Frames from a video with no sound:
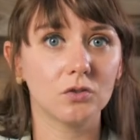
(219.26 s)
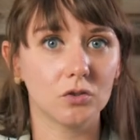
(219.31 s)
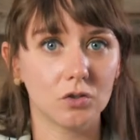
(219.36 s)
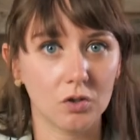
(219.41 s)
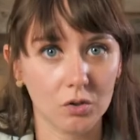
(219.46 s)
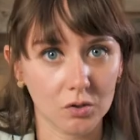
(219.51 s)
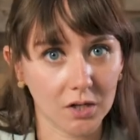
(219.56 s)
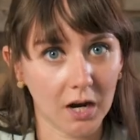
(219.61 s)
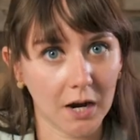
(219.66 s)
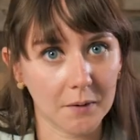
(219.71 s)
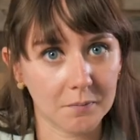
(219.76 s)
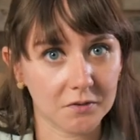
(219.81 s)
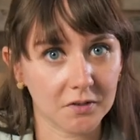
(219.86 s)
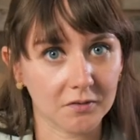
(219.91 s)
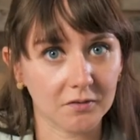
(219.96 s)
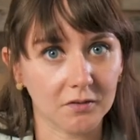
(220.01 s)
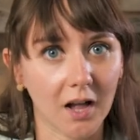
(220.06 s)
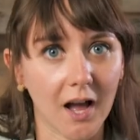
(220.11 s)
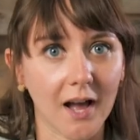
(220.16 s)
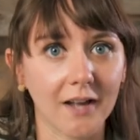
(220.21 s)
two types
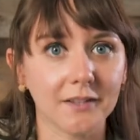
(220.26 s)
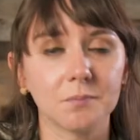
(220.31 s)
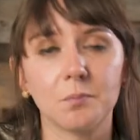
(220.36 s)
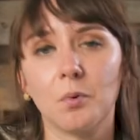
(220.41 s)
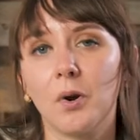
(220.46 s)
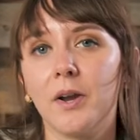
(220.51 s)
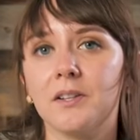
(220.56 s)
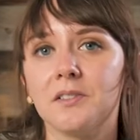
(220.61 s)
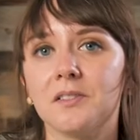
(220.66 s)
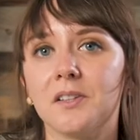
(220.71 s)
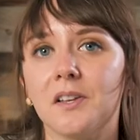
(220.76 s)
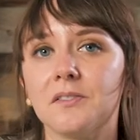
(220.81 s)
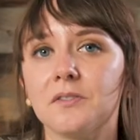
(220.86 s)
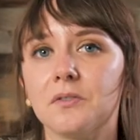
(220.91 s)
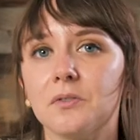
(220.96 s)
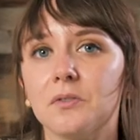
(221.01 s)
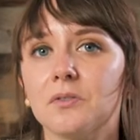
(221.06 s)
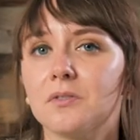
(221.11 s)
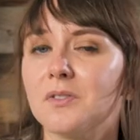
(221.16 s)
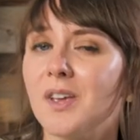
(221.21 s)
of glass break
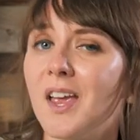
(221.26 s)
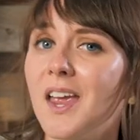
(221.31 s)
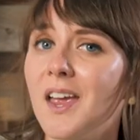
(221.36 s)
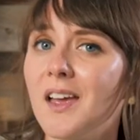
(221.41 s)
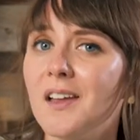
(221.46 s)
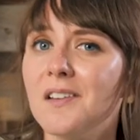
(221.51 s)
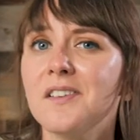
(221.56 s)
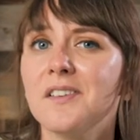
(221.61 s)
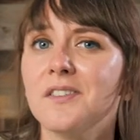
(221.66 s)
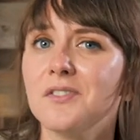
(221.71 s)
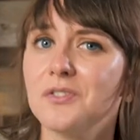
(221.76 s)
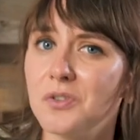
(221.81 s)
sensors and